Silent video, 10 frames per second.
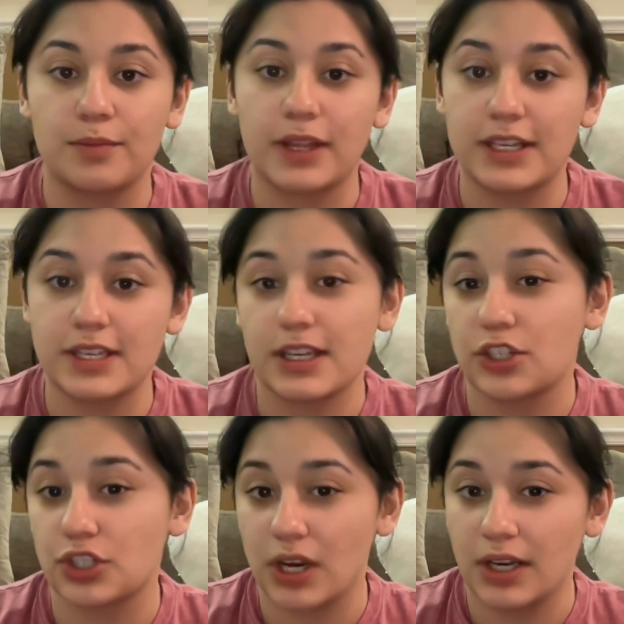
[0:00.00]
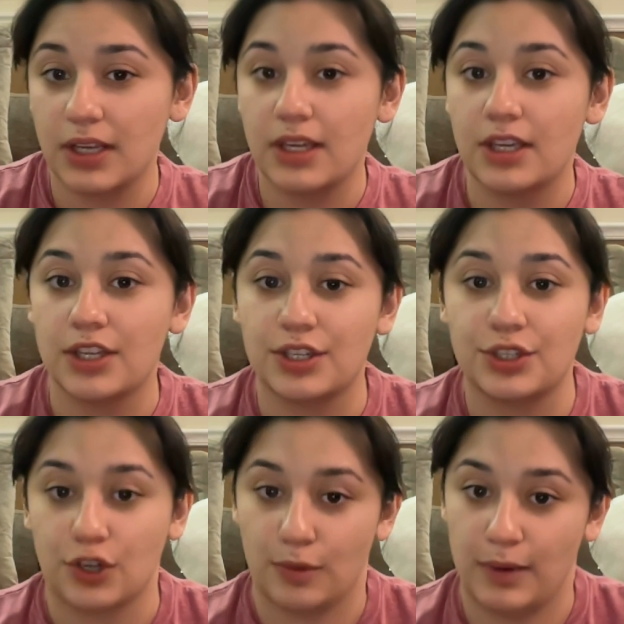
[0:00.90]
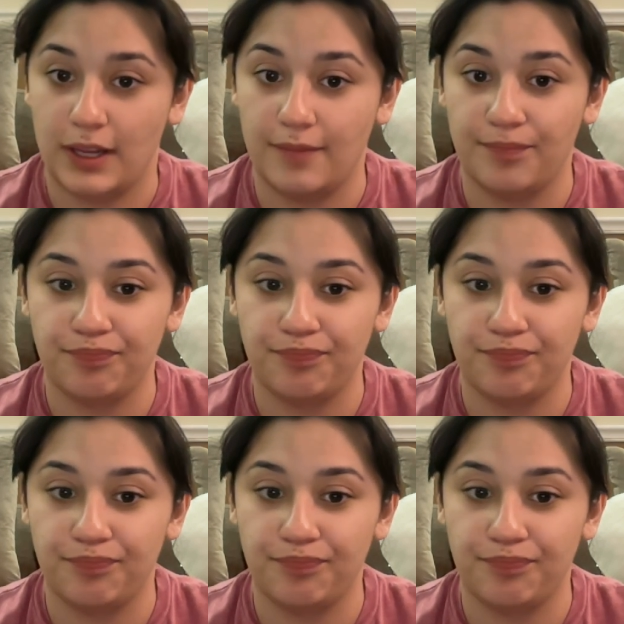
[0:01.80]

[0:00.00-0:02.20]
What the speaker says: places like China and Germany.